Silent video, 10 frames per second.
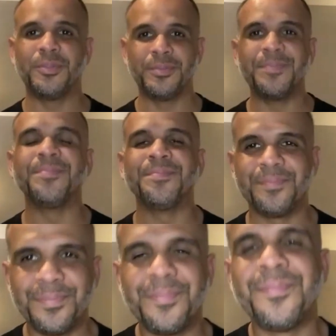In the level
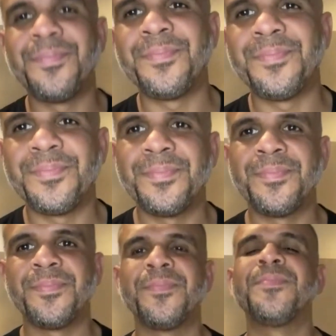of state level,
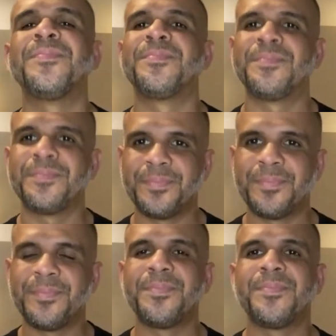so that moment